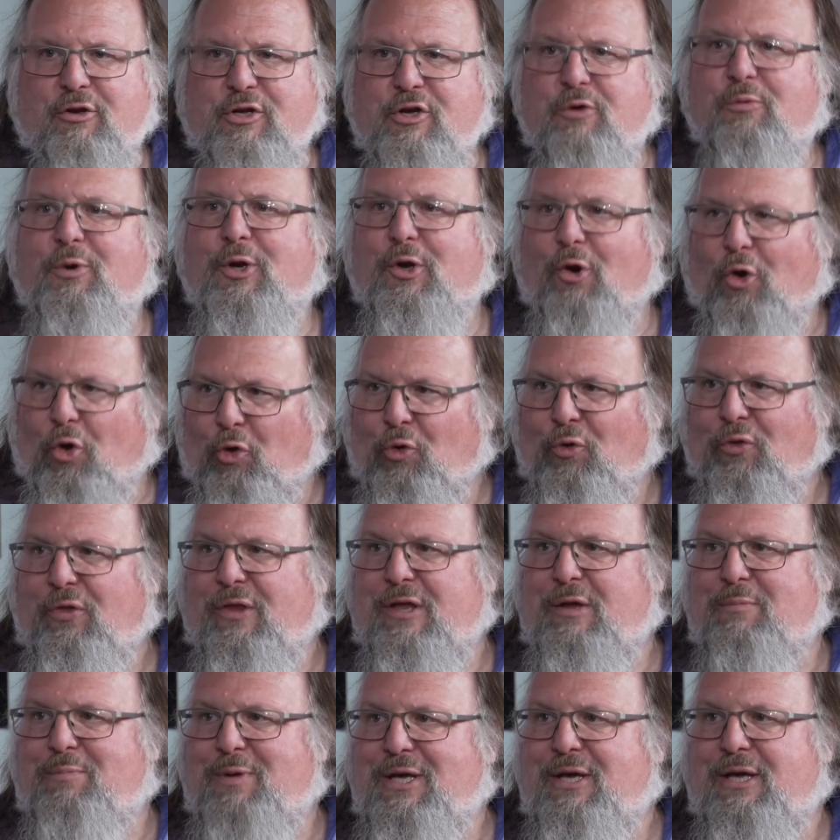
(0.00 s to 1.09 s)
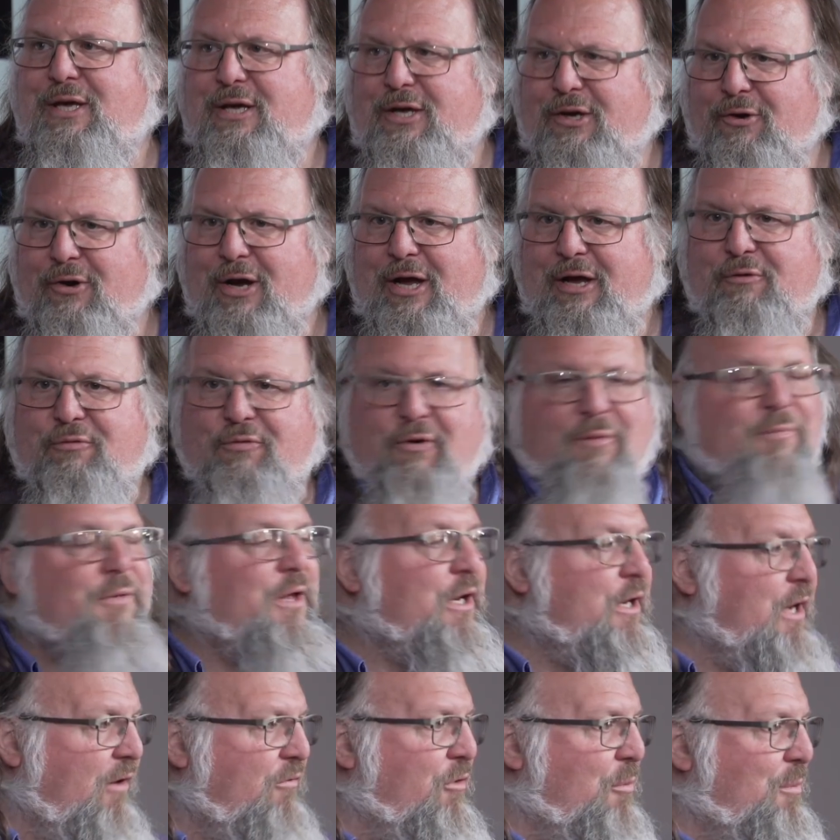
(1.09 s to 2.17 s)
you would only be hearing from the
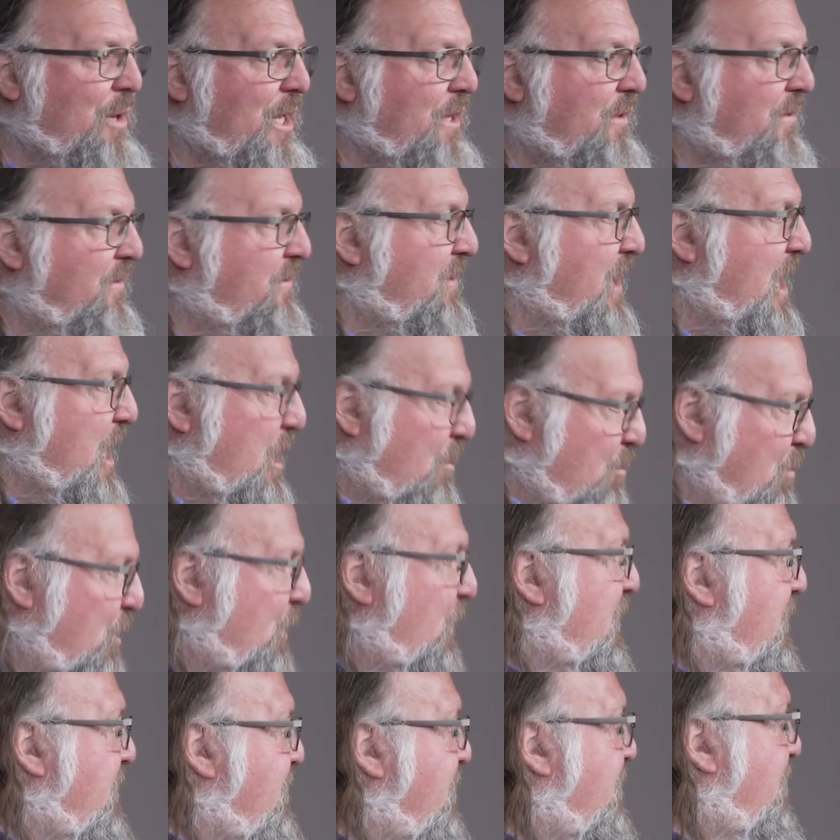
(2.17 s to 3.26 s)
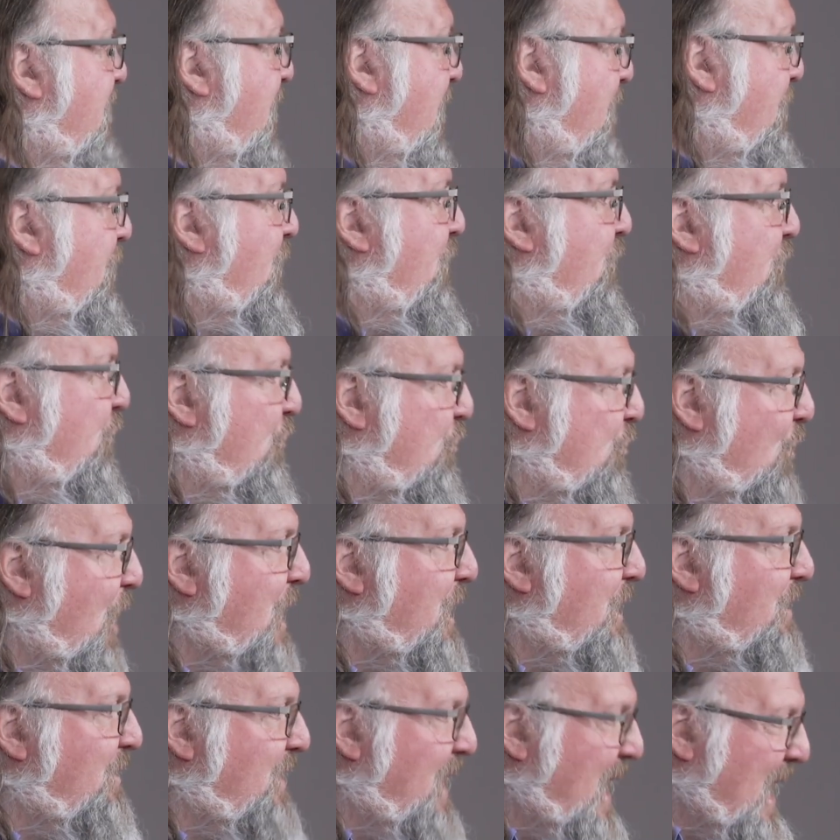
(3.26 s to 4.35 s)
government saying, please end this
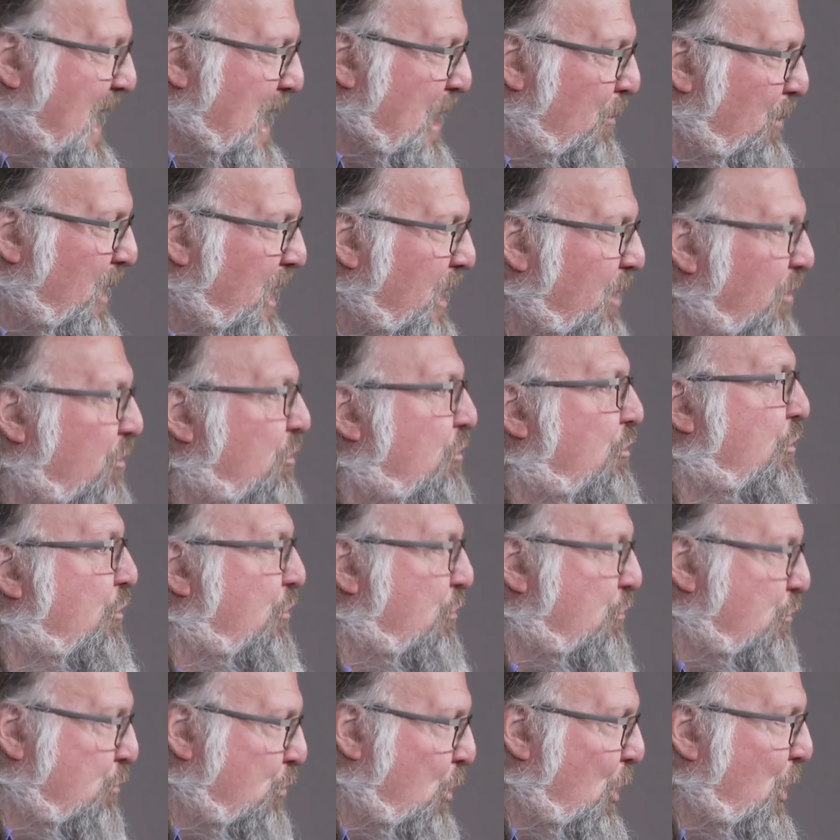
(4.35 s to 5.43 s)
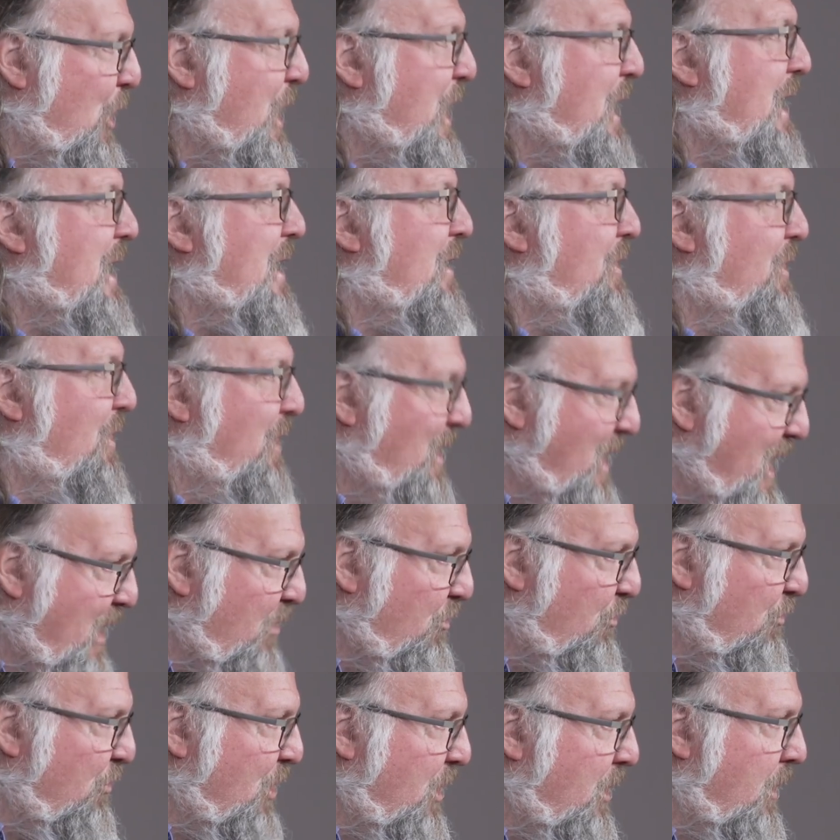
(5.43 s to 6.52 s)
strike now. It is destroying the
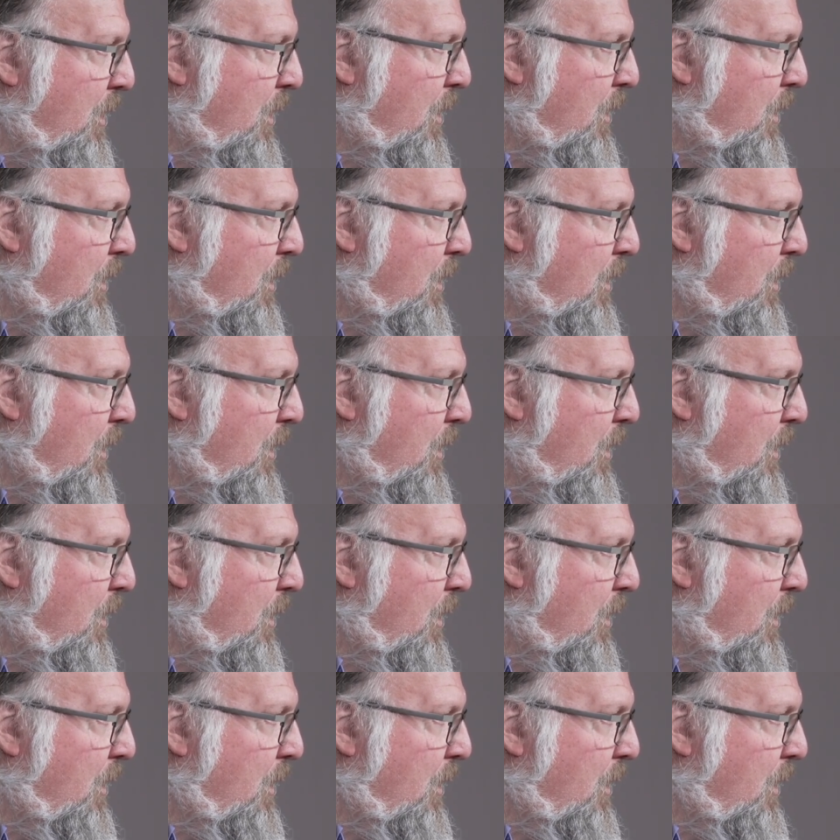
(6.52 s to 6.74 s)
nation.